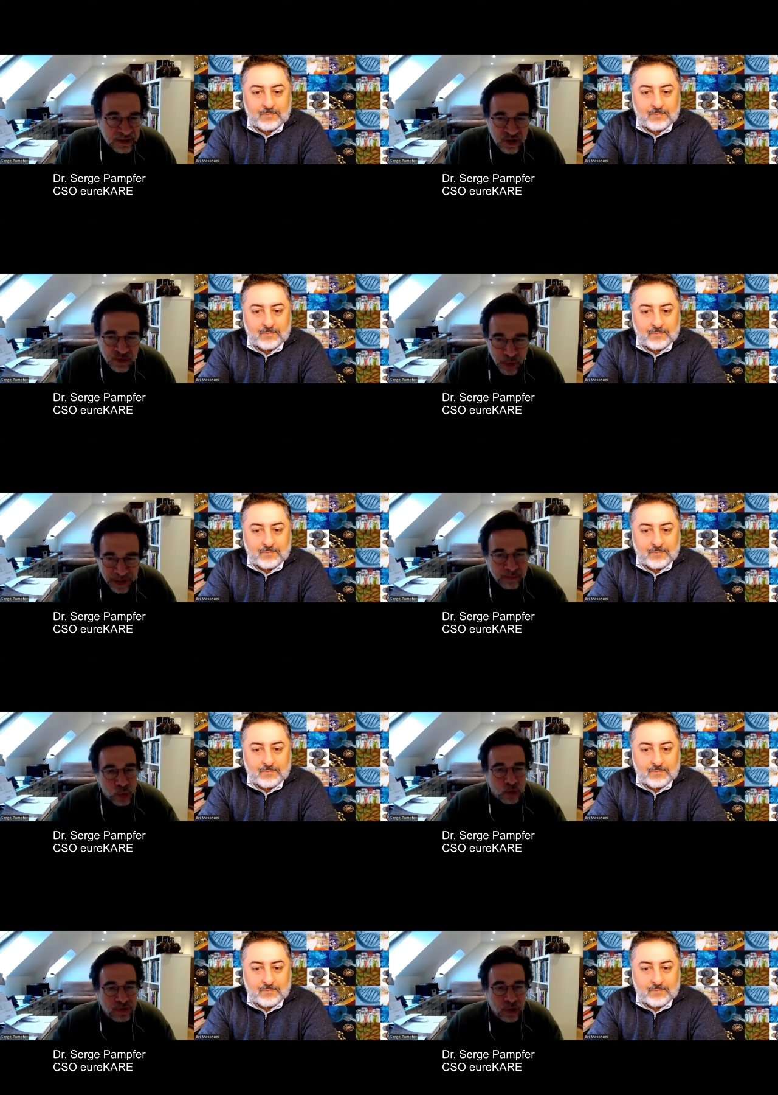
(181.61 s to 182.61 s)
Speaker 1: the
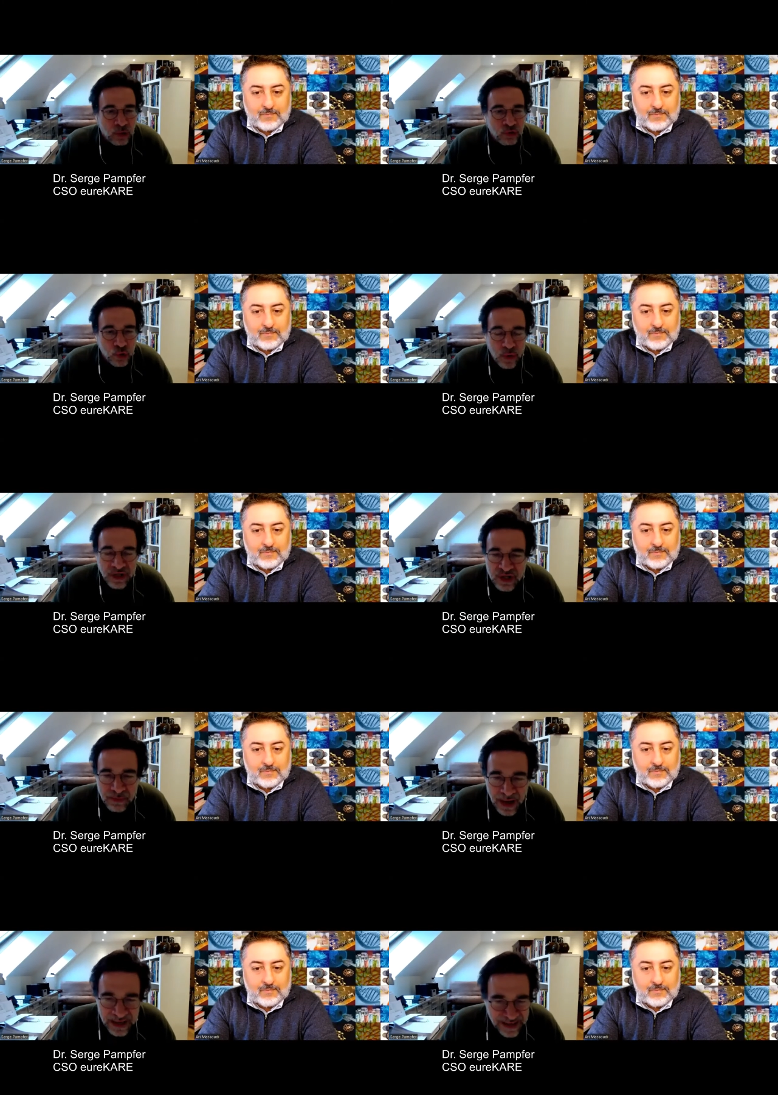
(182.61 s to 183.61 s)
springboard onto which
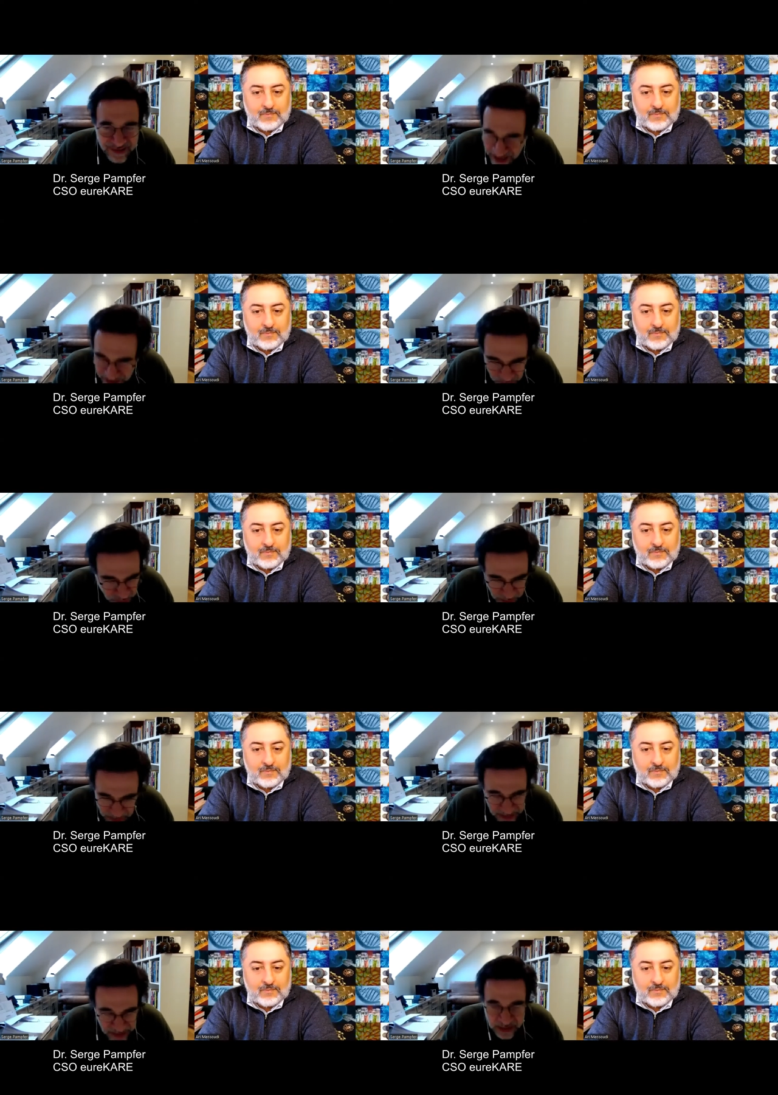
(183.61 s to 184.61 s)
my entire
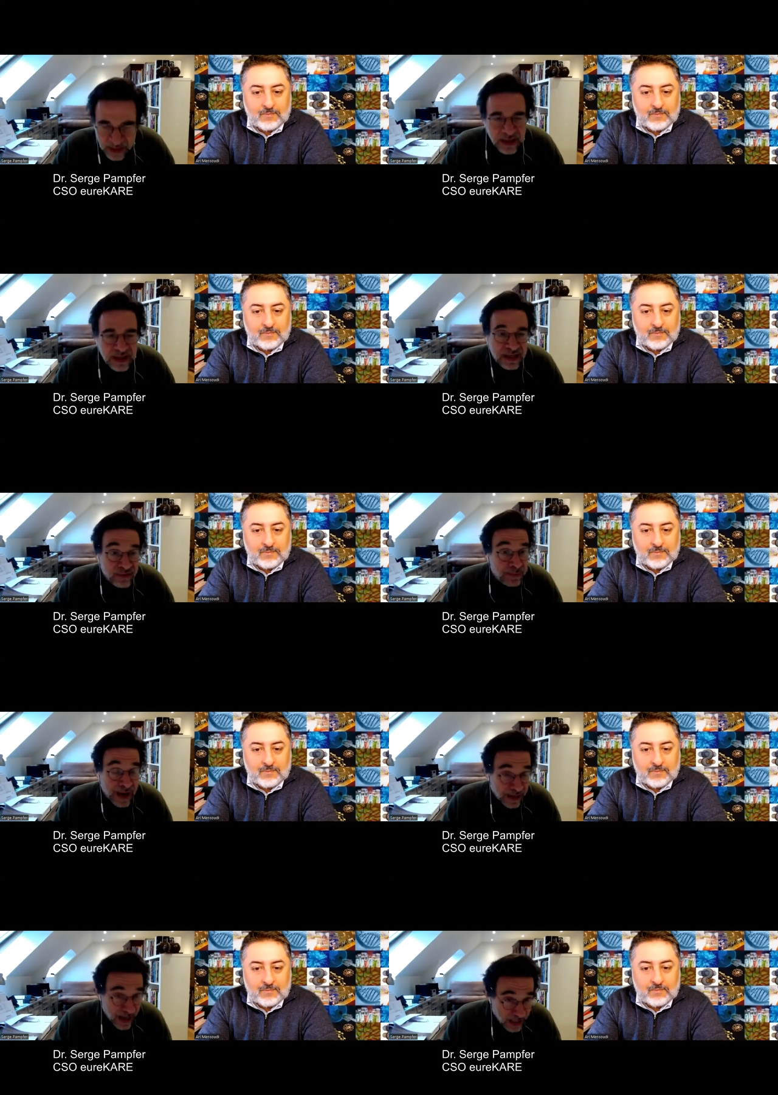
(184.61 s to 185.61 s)
career and even my
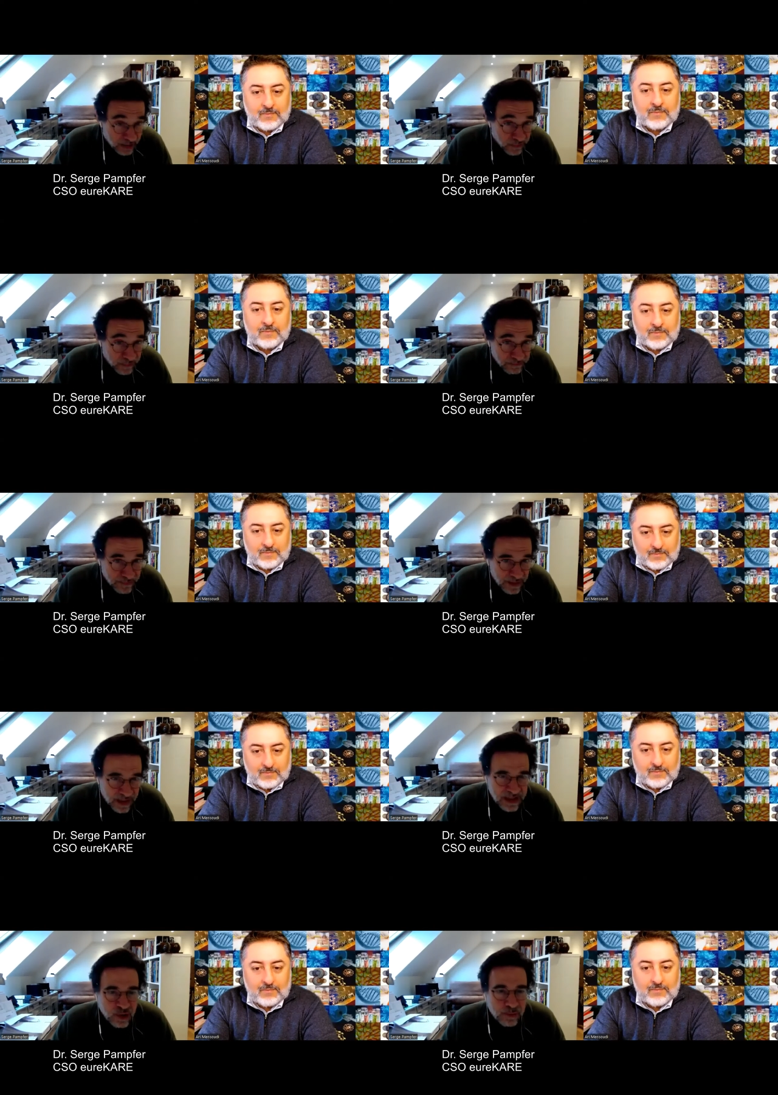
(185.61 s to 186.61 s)
life
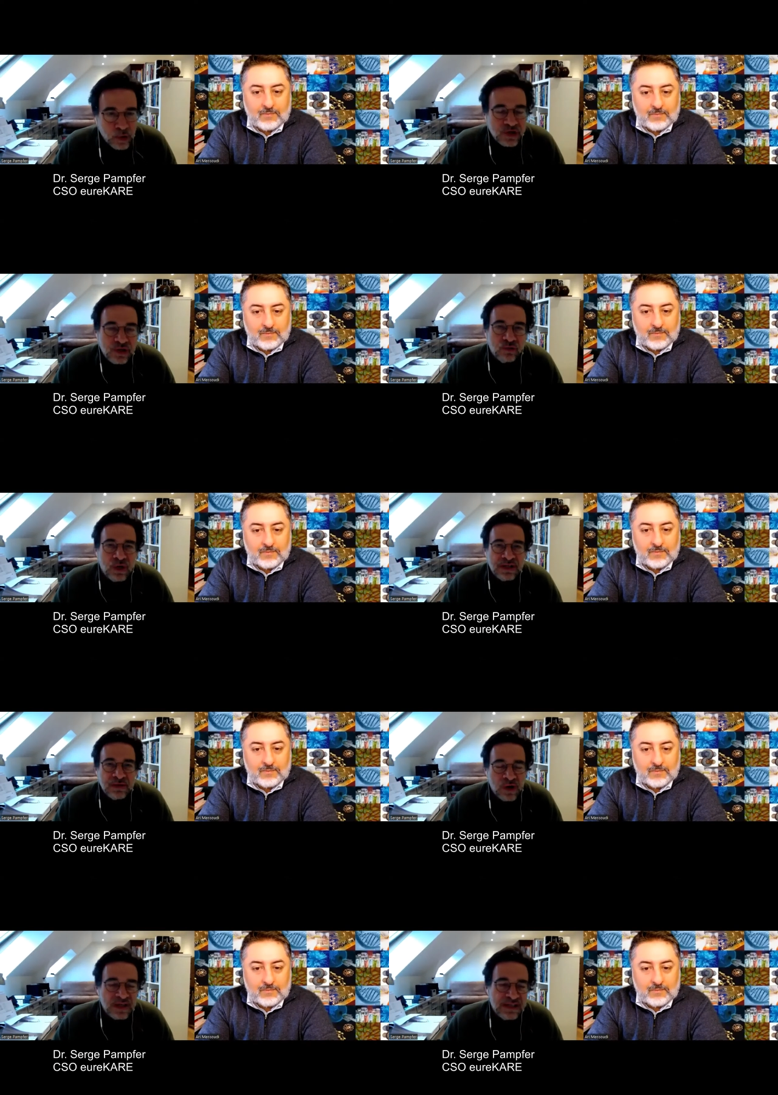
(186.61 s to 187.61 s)
as a person was,
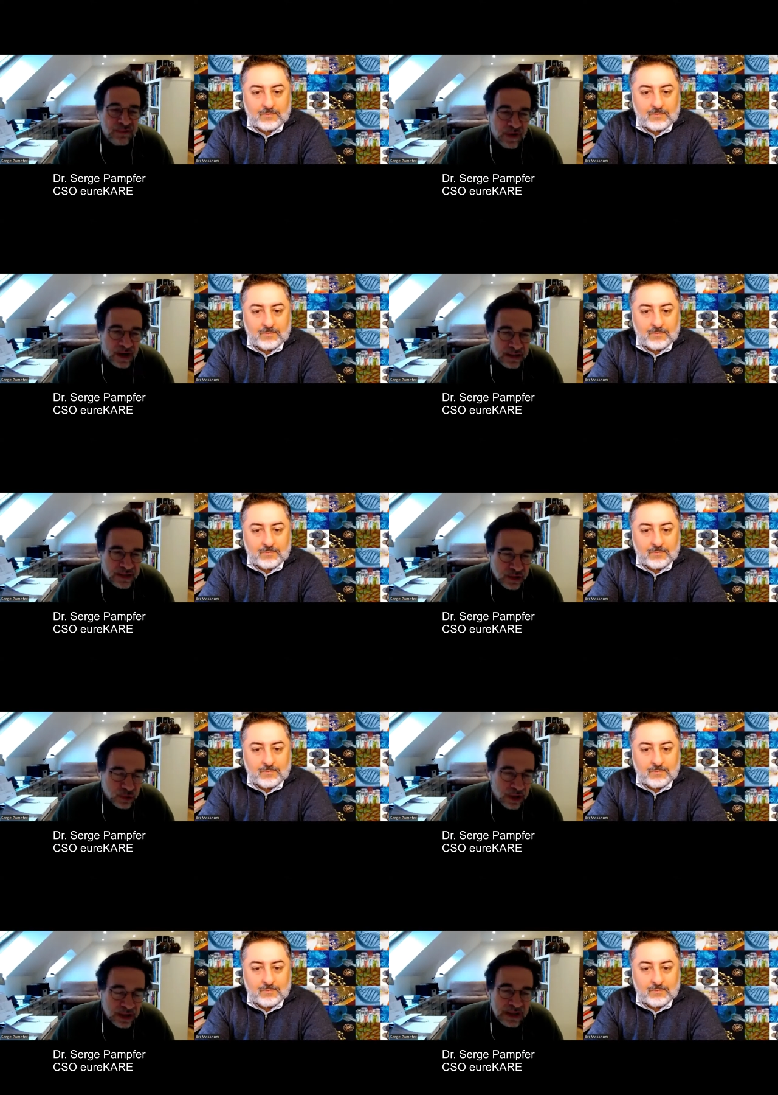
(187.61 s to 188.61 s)
was defined.
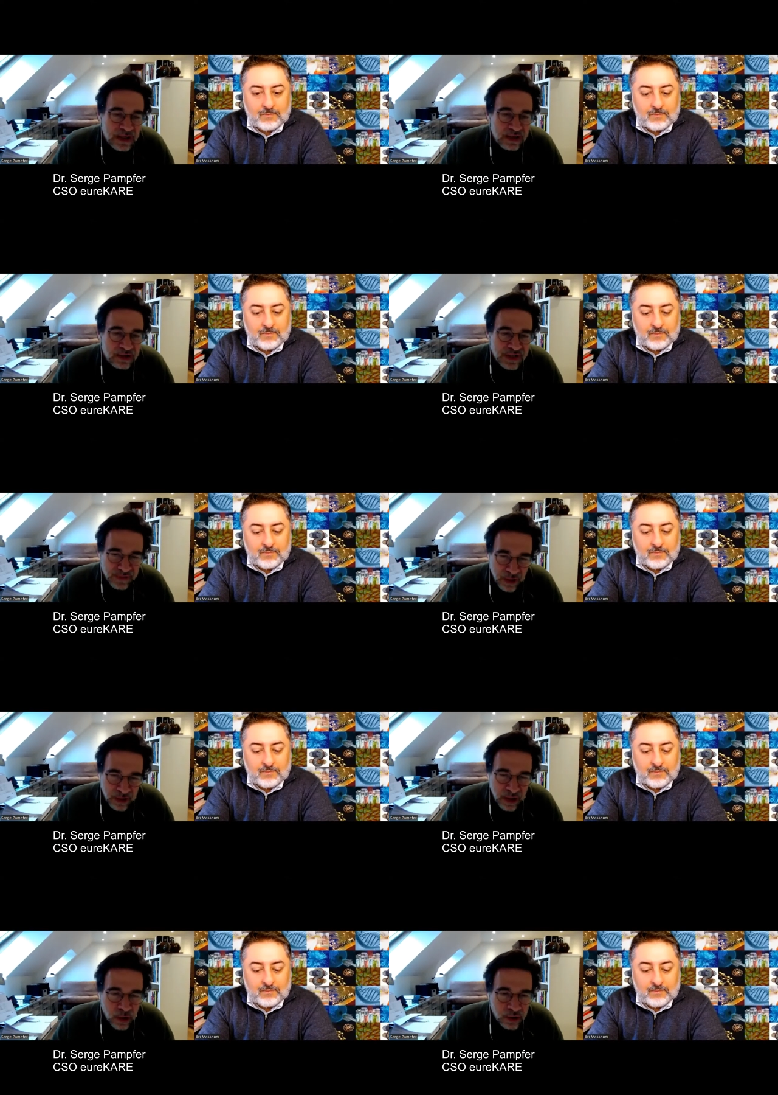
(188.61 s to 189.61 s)
So uh, it was
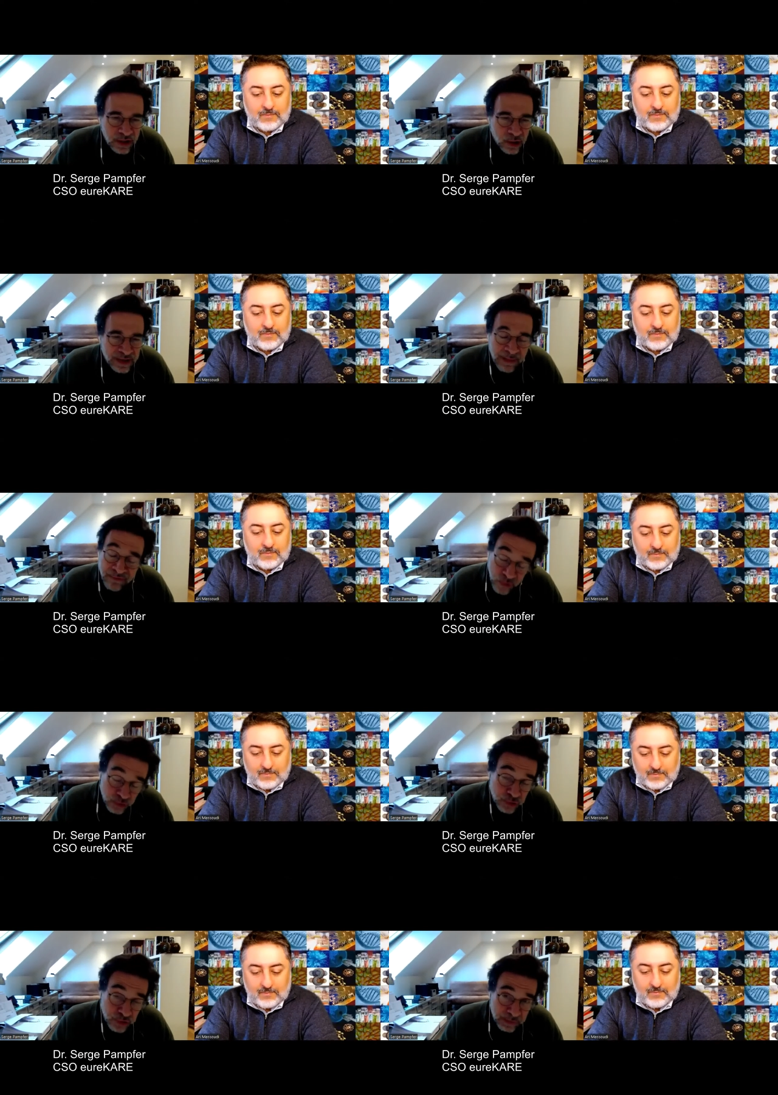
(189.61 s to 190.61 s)
very early on, and I'm
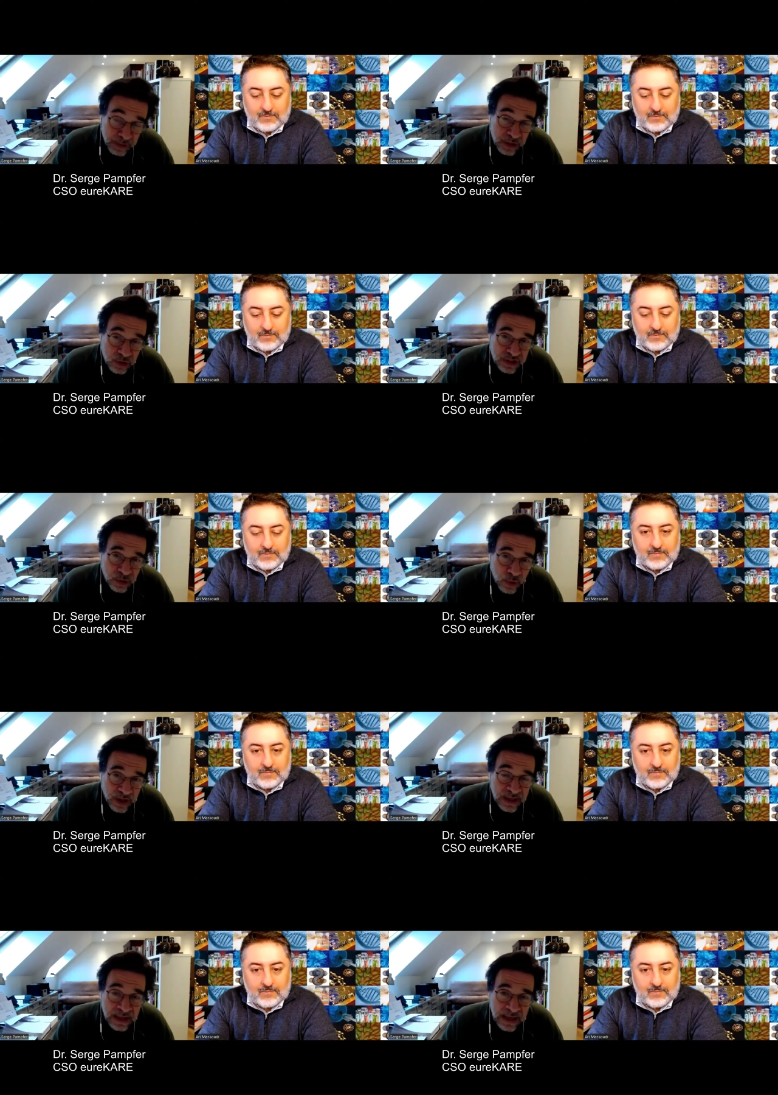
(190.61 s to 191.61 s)
fortunate because in a
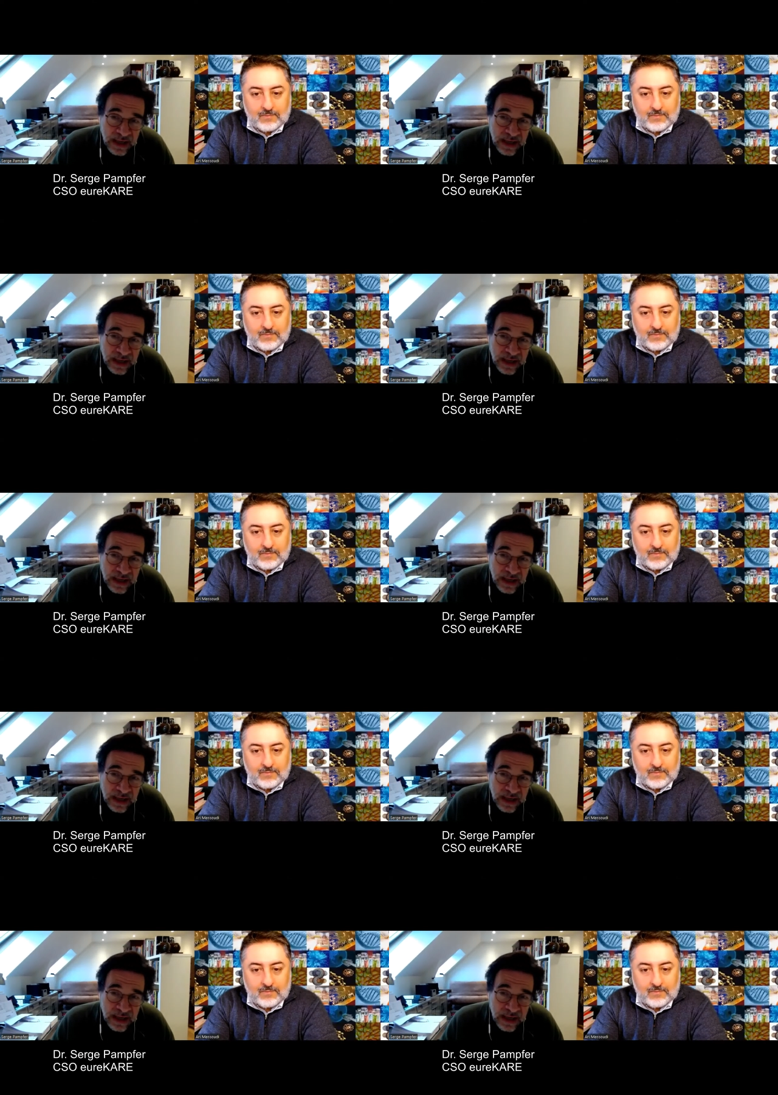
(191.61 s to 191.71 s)
way,